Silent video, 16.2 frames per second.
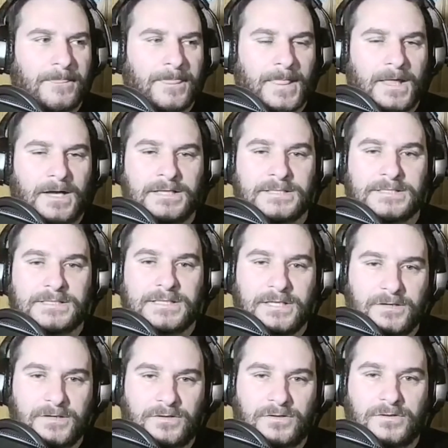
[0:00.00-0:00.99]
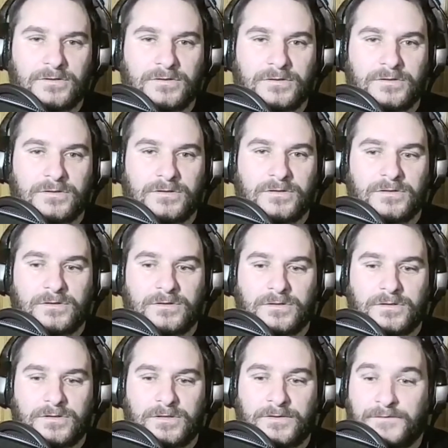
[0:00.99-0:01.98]
until
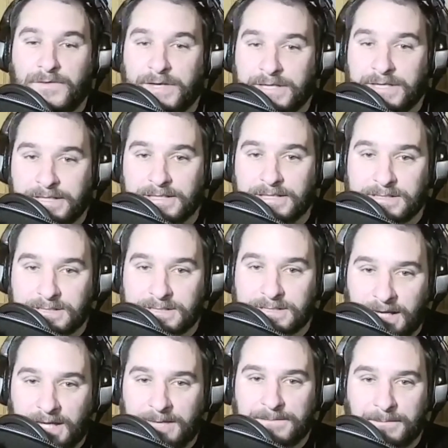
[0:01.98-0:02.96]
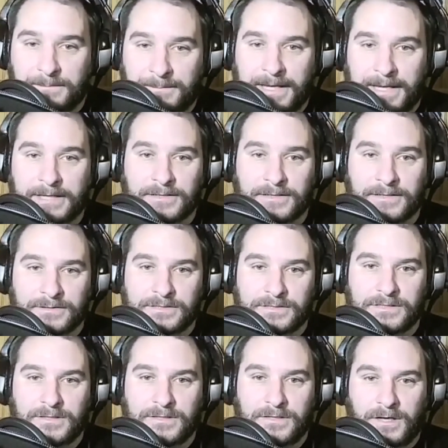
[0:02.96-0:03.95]
the Vikings stopped the
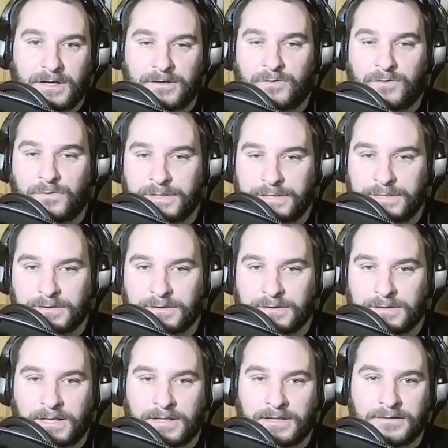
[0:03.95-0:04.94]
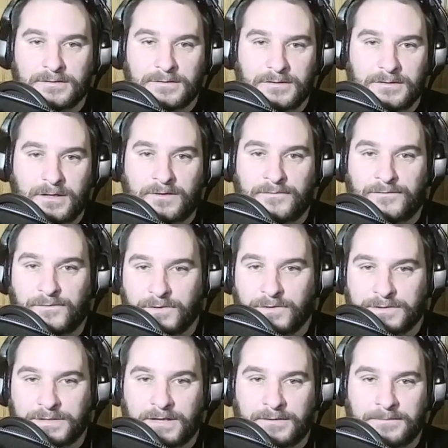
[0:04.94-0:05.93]
Packers on a 1-yard line on a
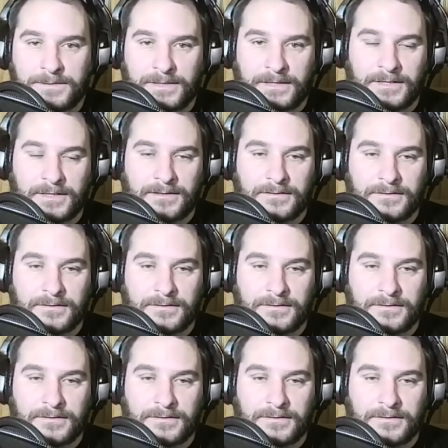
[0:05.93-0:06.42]
4th down play.